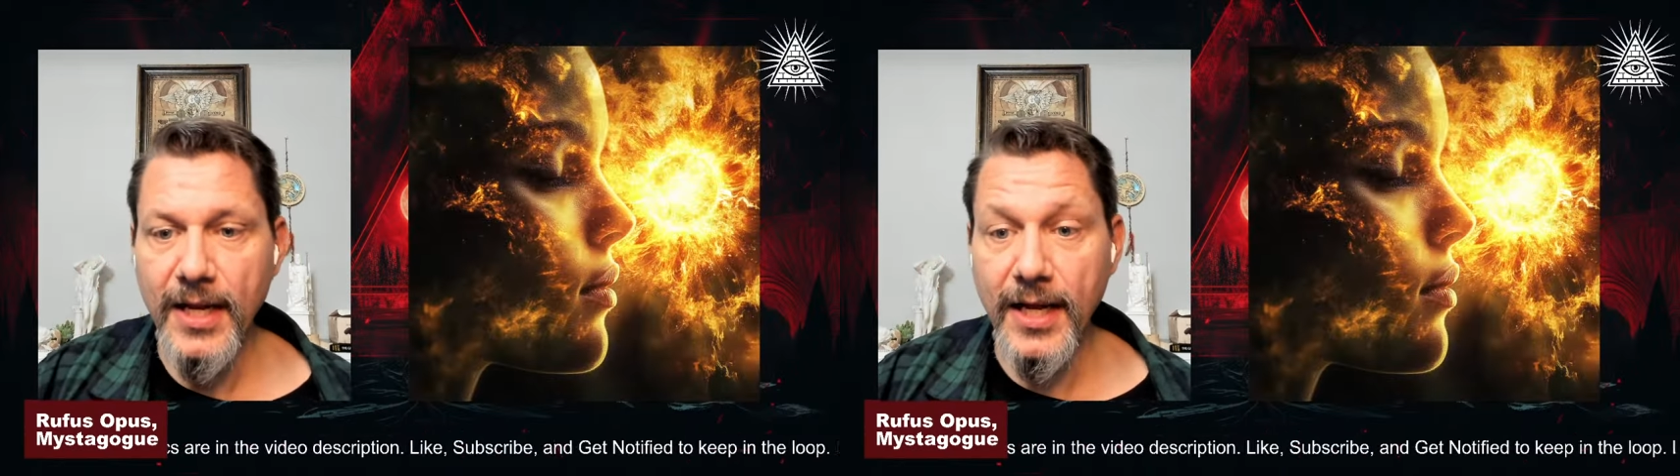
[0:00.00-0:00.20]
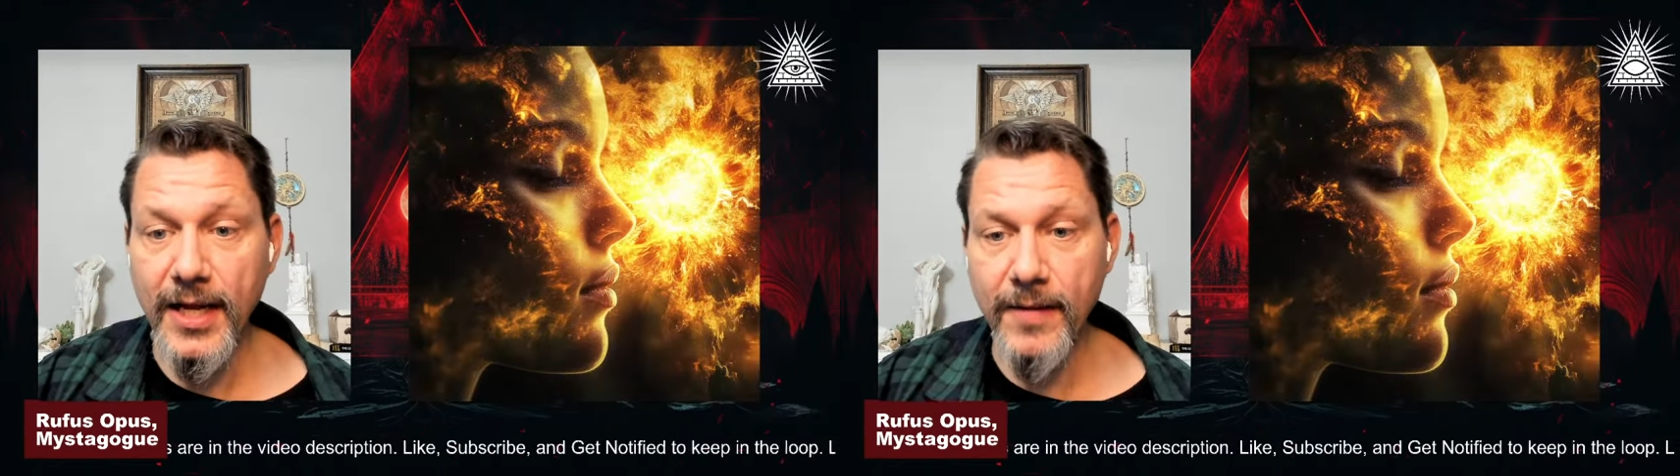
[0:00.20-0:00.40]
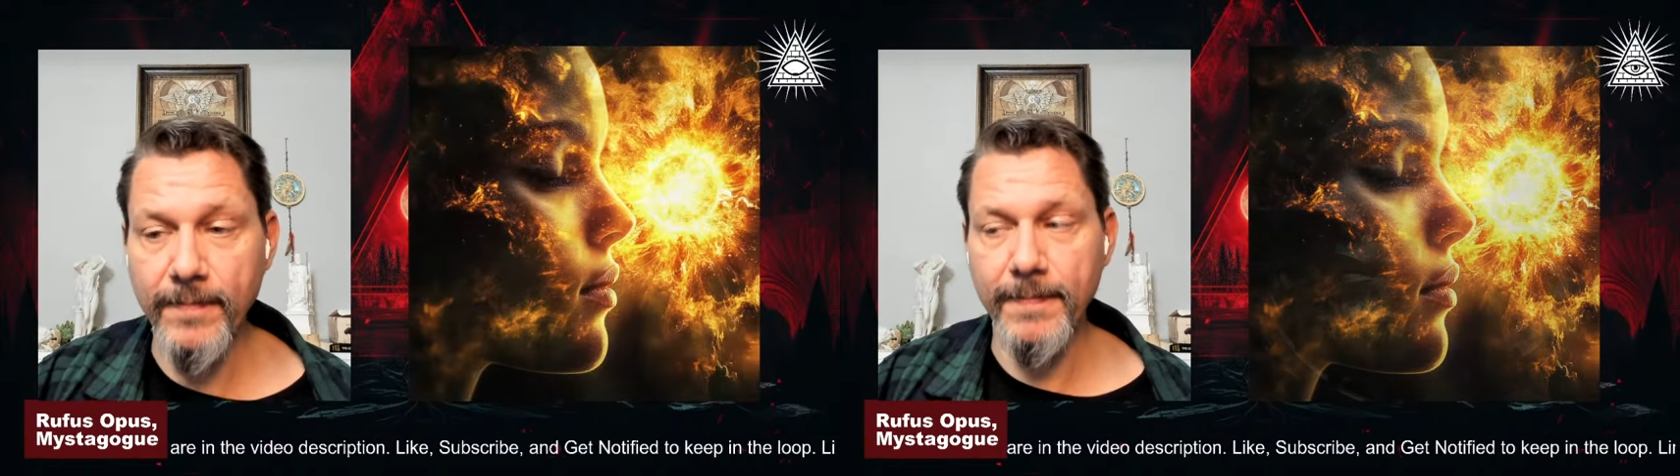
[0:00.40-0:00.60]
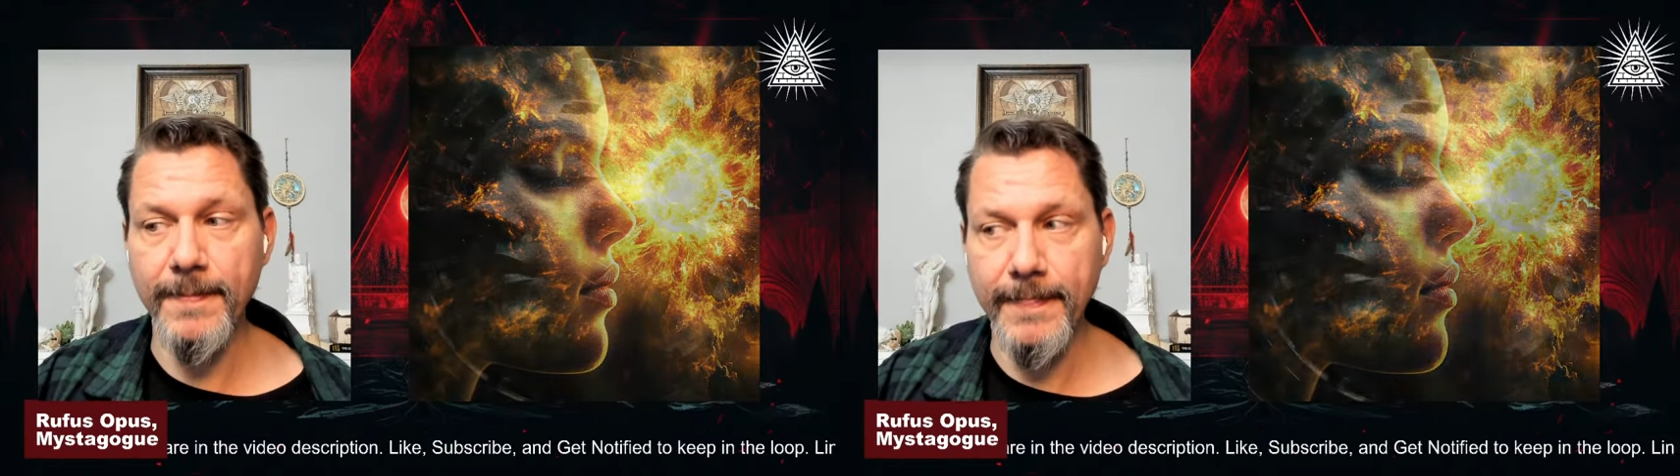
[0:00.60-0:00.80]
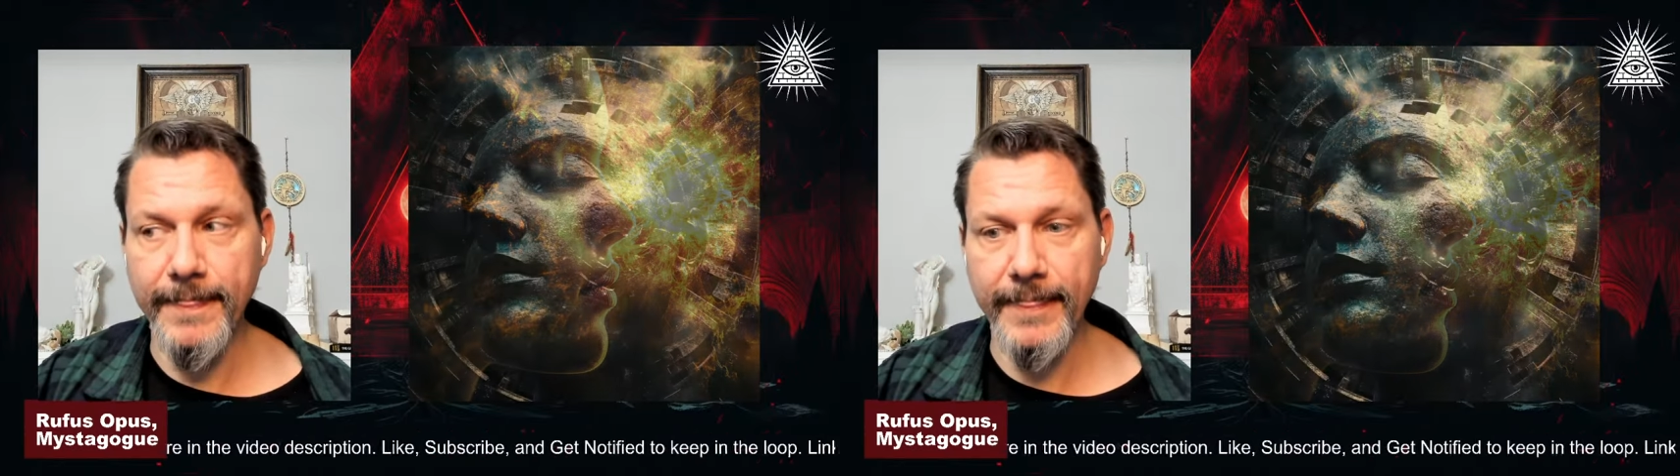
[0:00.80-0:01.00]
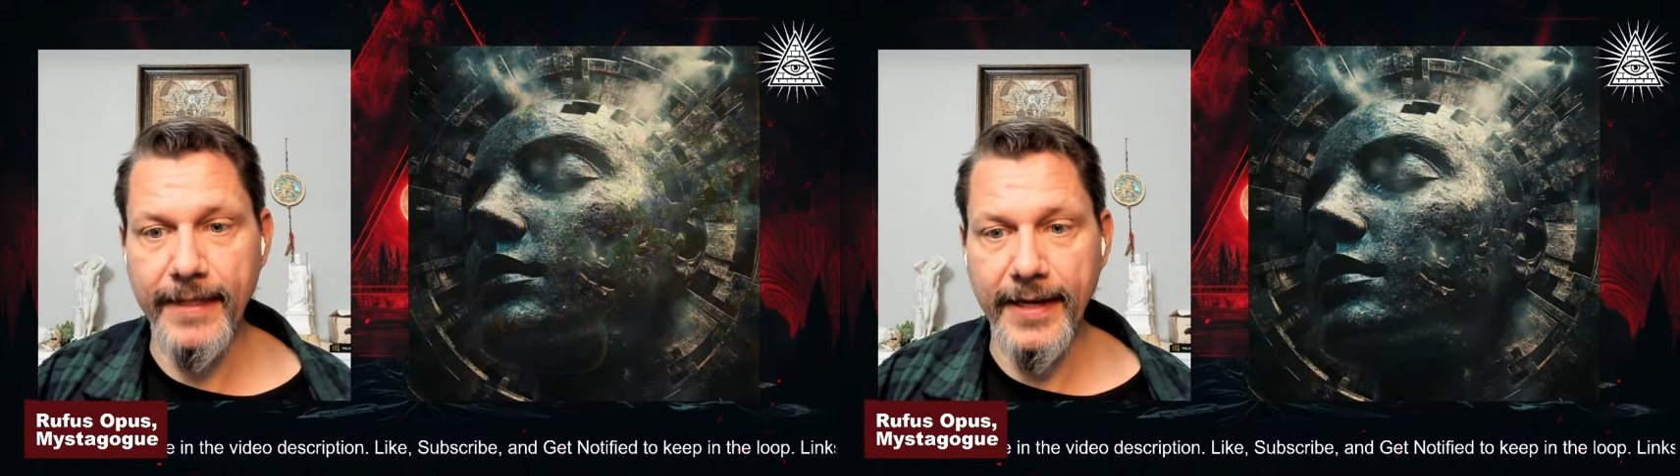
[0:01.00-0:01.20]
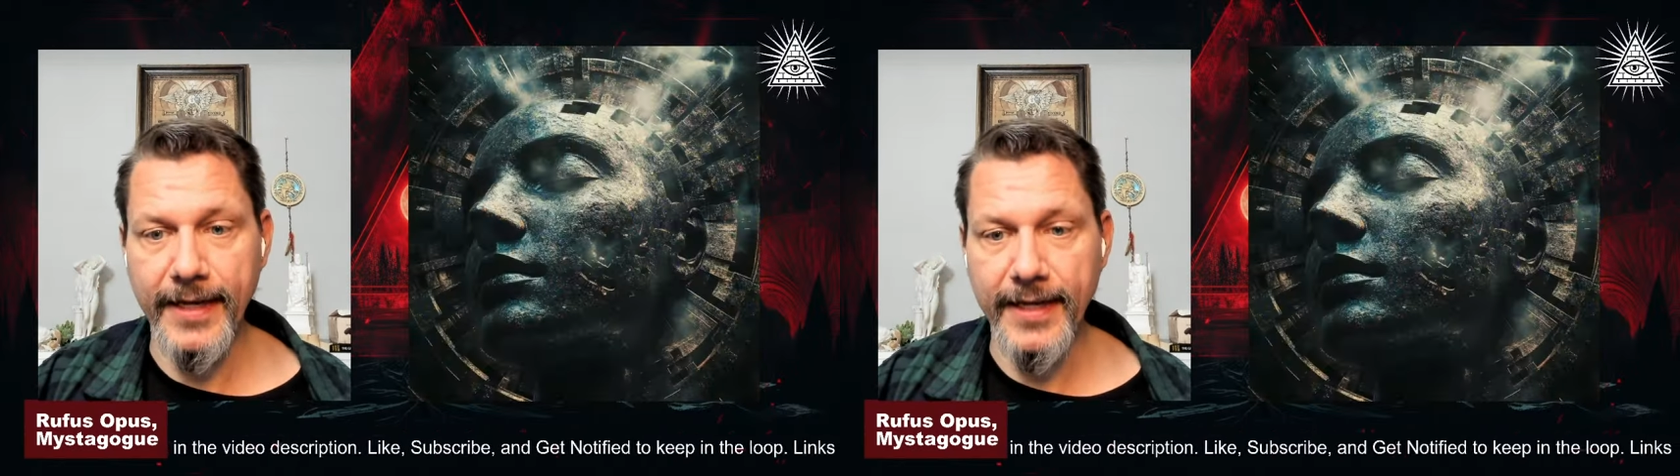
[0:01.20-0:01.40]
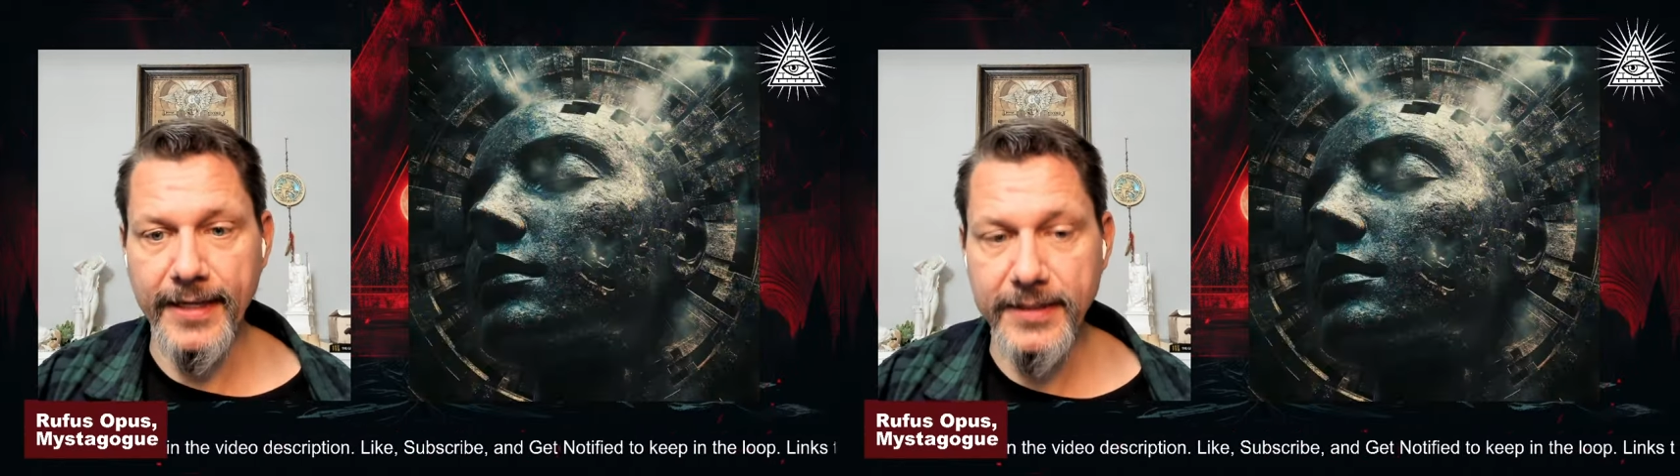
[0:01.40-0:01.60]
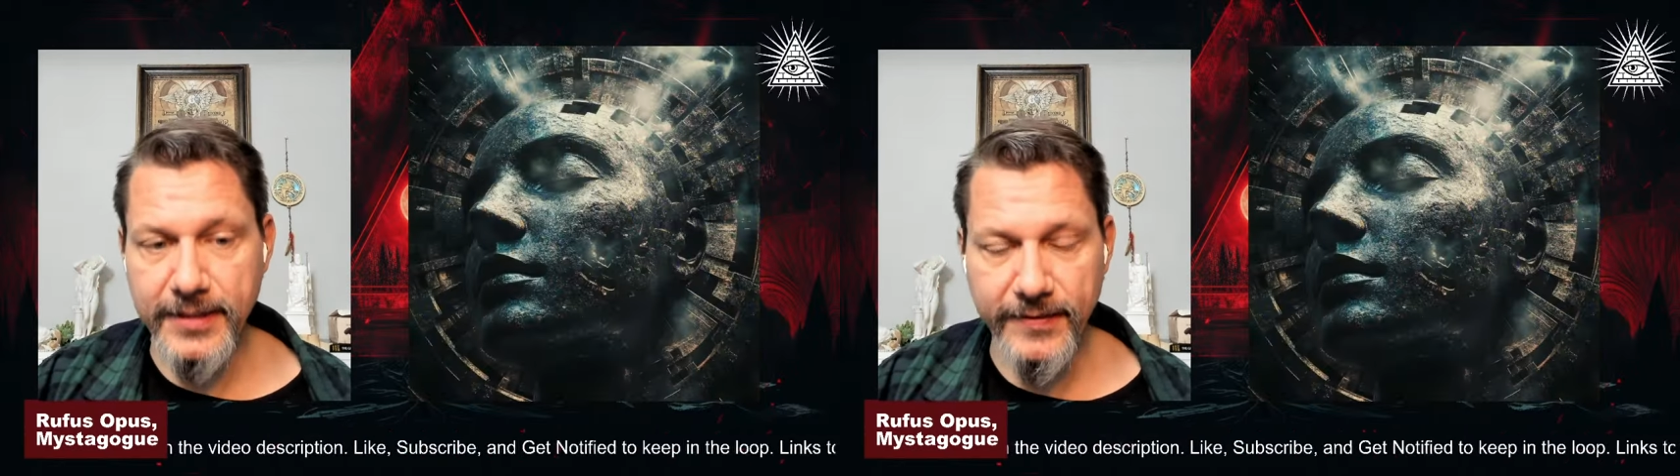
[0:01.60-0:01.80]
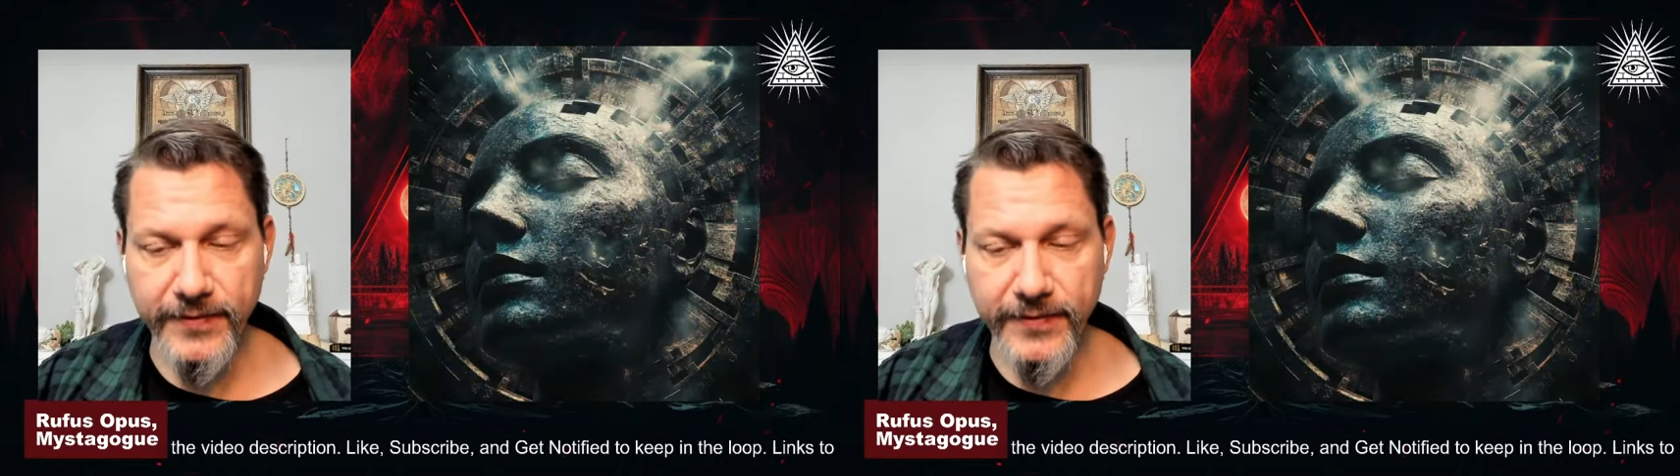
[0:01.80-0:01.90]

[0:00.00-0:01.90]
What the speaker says: And if